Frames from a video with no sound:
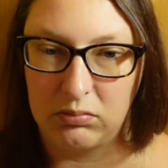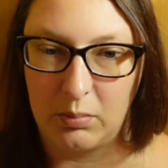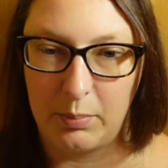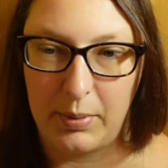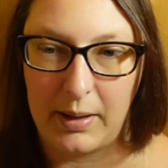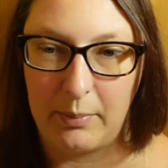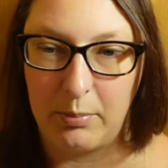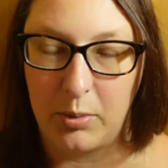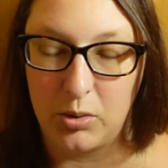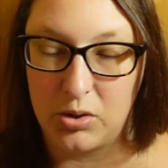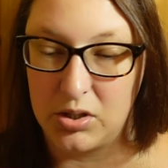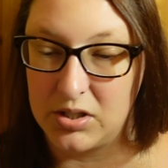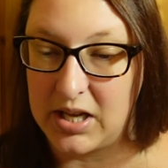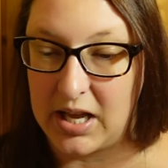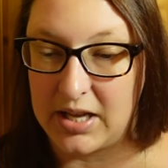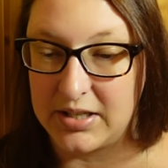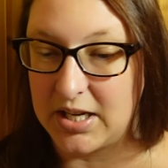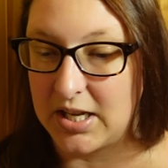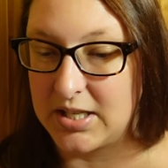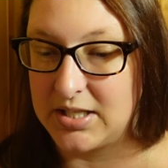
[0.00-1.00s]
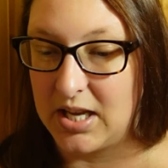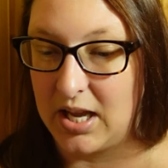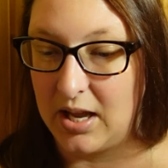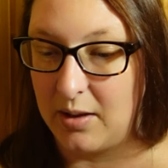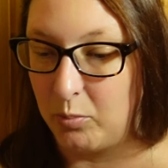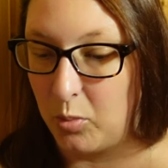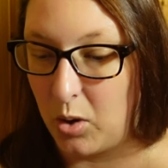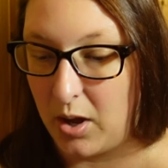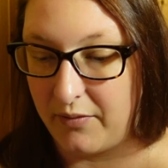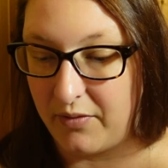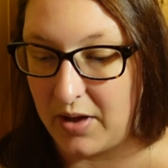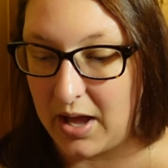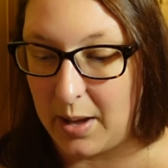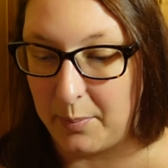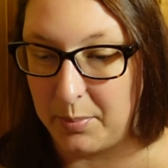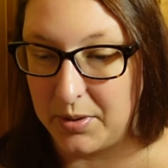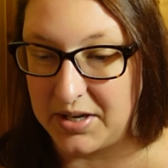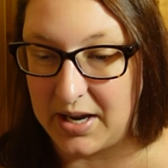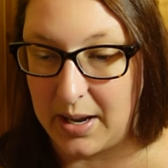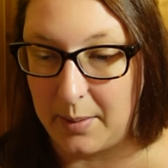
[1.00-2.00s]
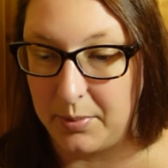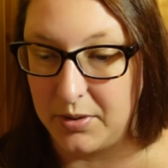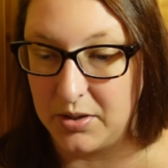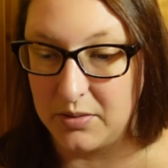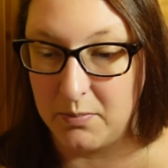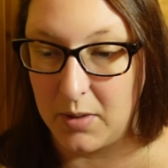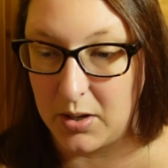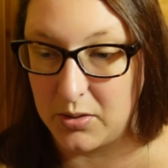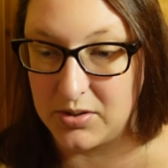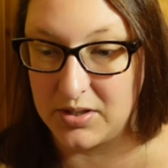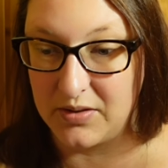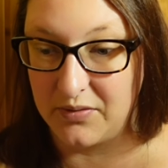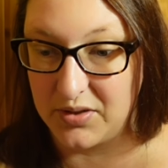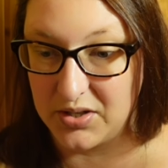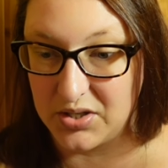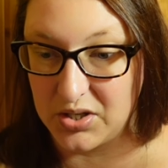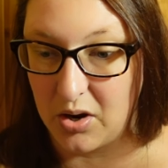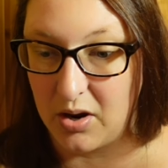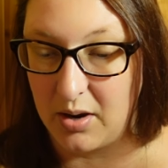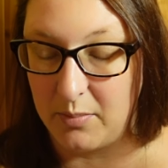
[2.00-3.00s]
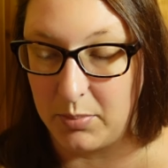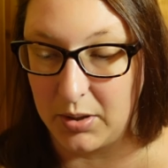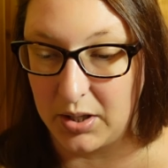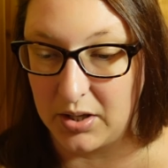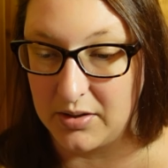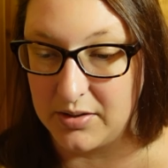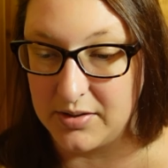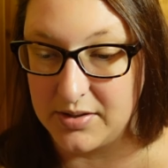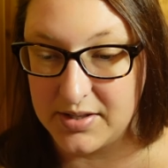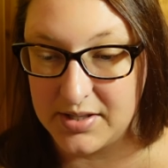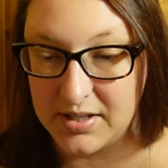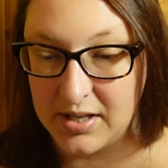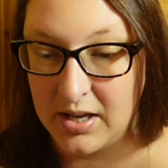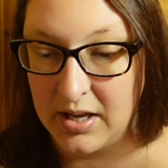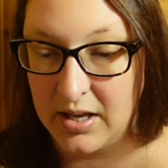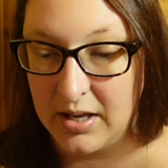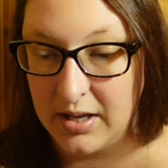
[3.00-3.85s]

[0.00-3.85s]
people just had at it, and whatever happened happened most of the time, because